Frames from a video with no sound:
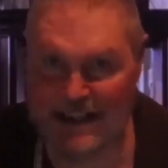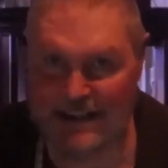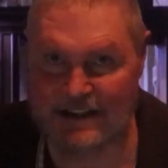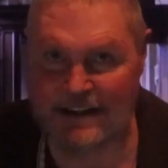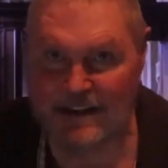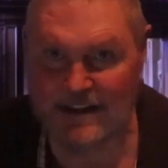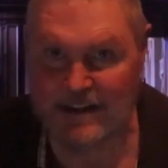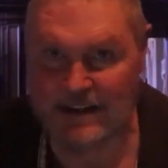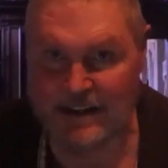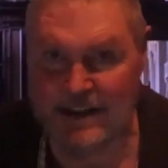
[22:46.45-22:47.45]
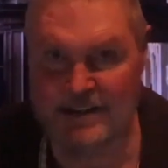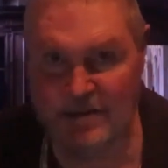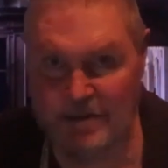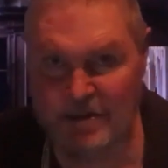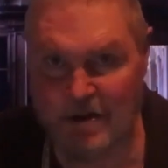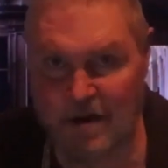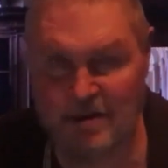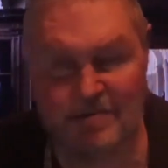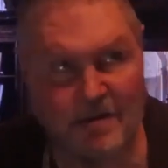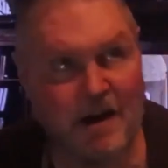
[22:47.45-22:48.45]
Again, he's on the
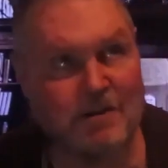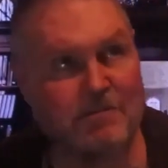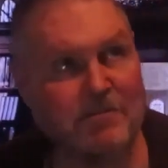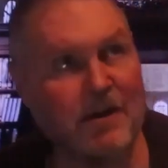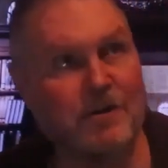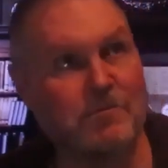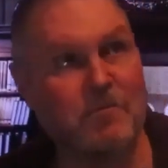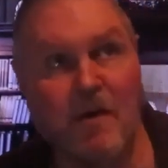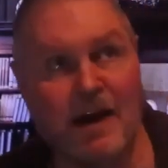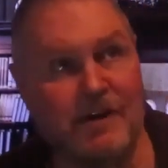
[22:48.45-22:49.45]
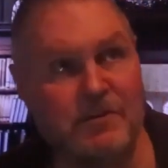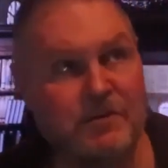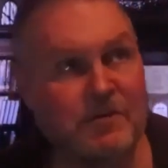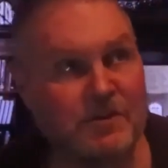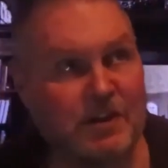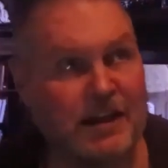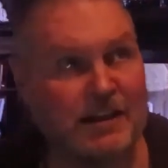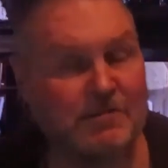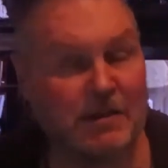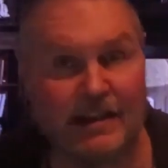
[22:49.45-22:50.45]
cross. Father, Father, why have you
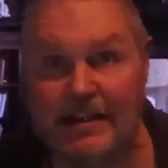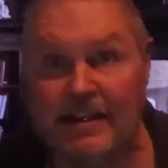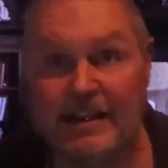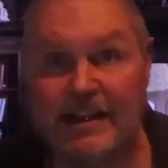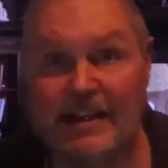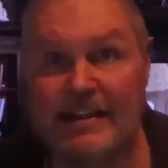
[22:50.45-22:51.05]
forsaken me?